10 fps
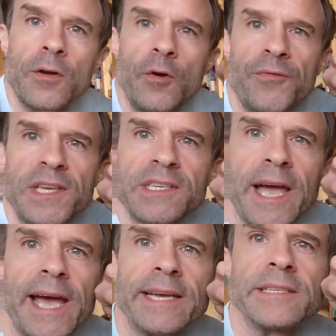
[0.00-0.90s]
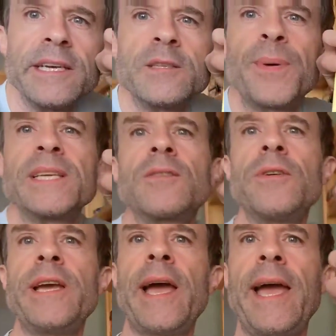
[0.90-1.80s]
Goofy's Gags. It's
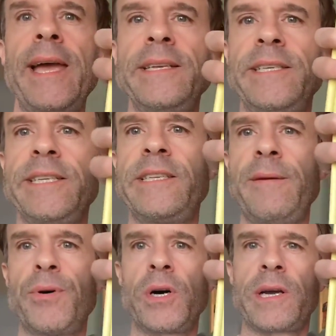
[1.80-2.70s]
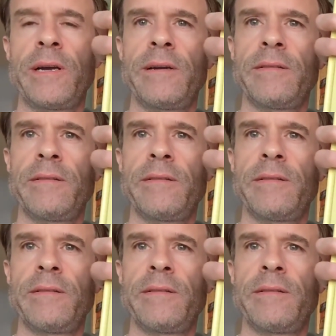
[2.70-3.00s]
basically a Disney book